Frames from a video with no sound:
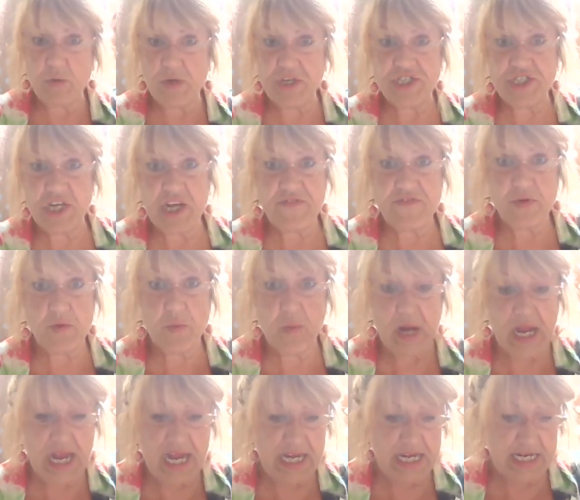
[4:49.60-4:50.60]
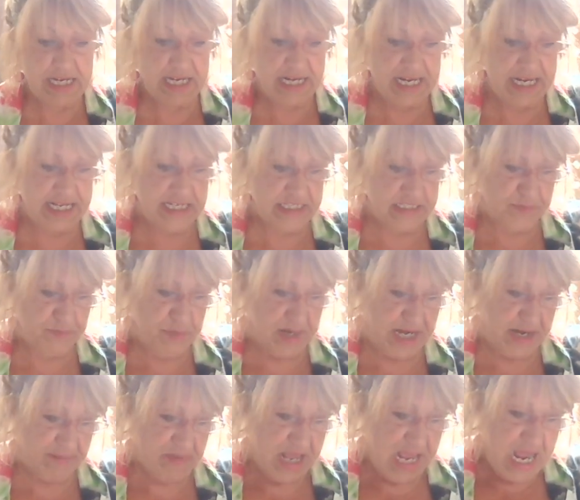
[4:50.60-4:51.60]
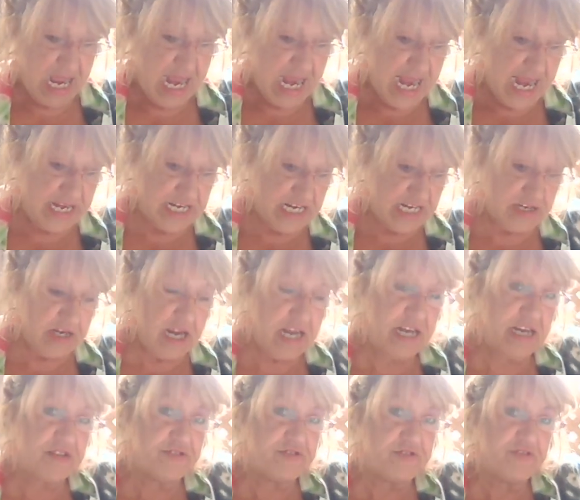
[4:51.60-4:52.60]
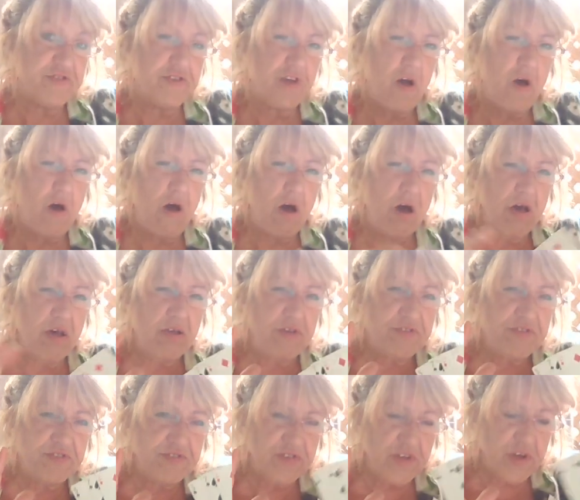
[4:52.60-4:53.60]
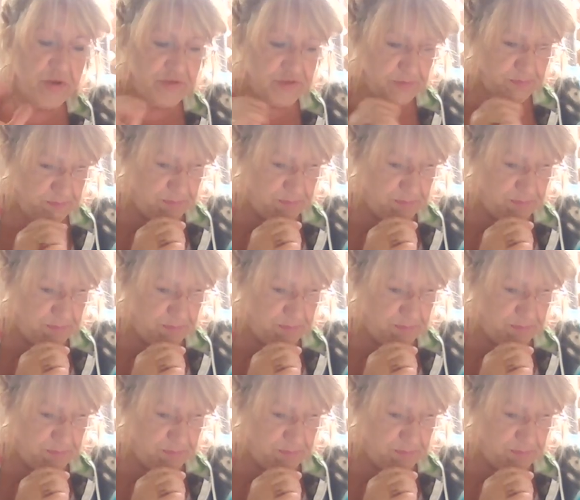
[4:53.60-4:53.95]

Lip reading: whichever way it is. And there's also the